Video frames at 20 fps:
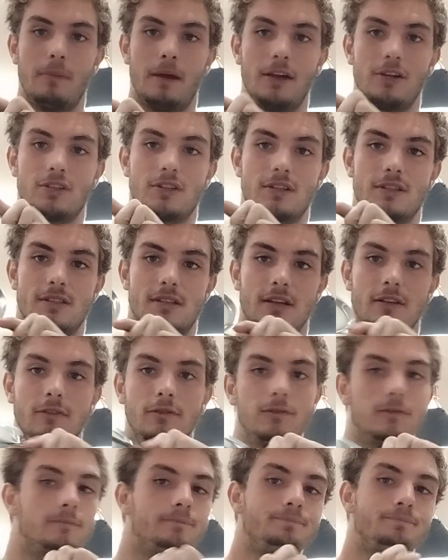meshed
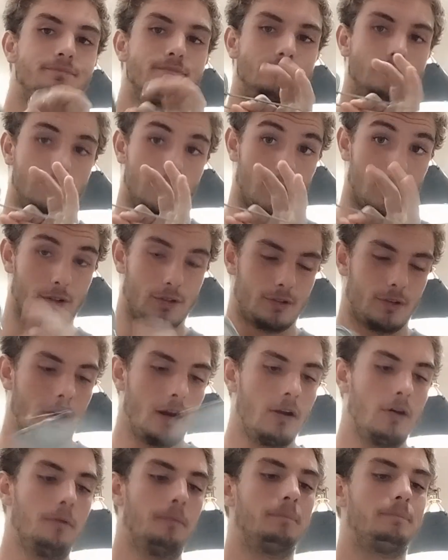sieve or
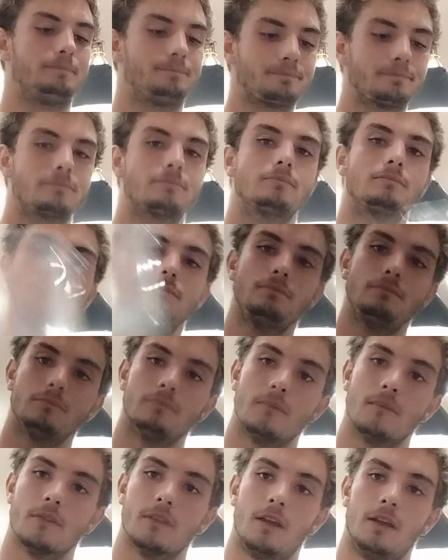strainer
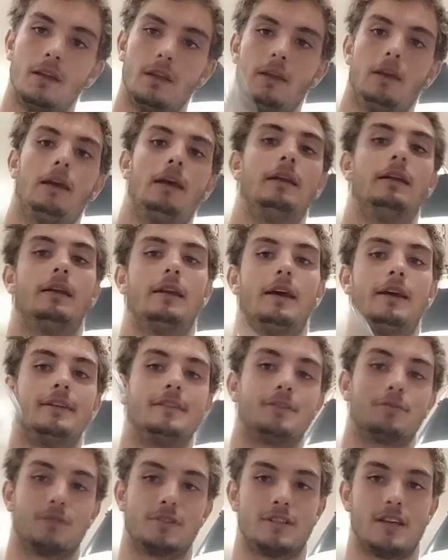and a
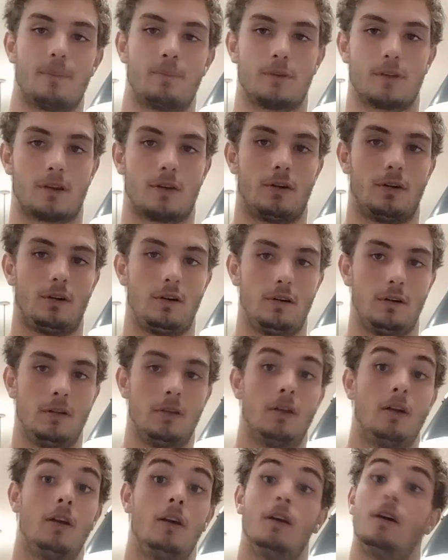nice
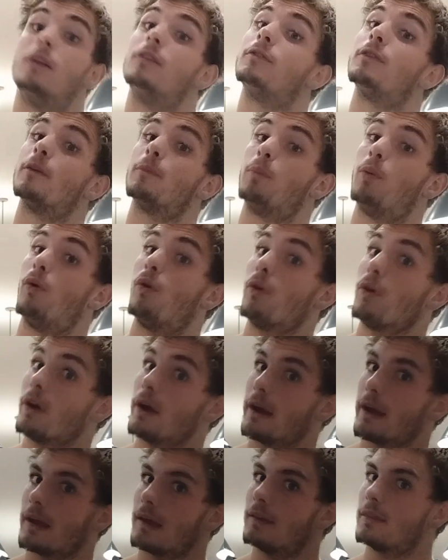receptacle for
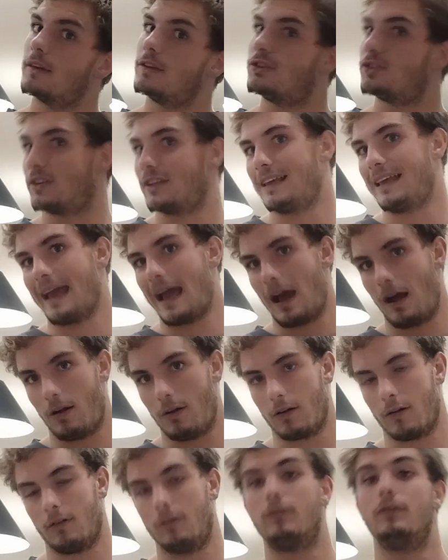pouring the jelly
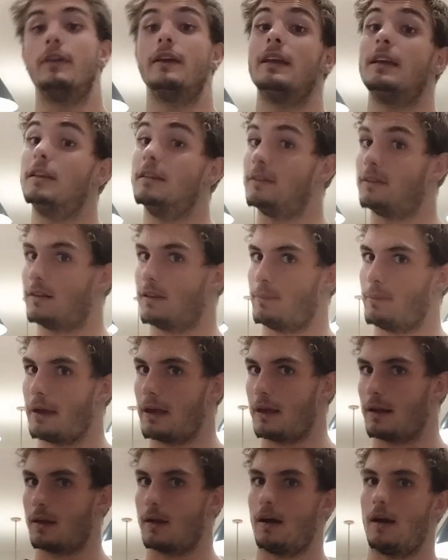out of into the
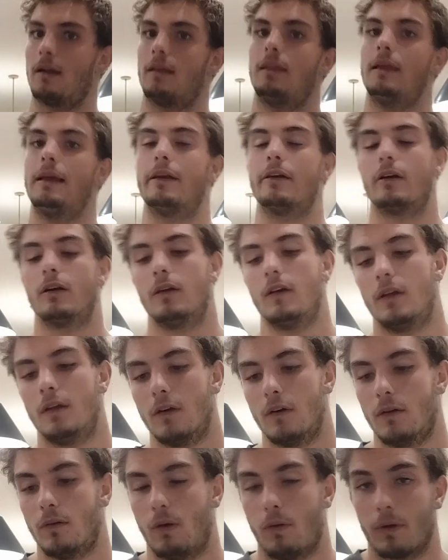panna cotta later.
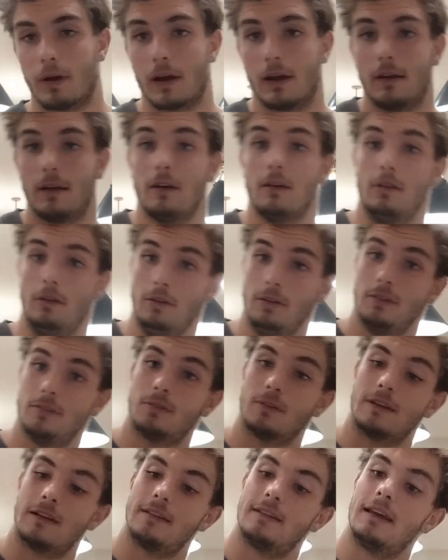What we're gonna do is
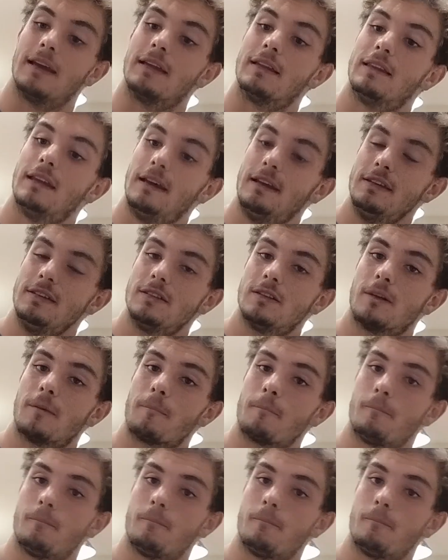we're gonna take this,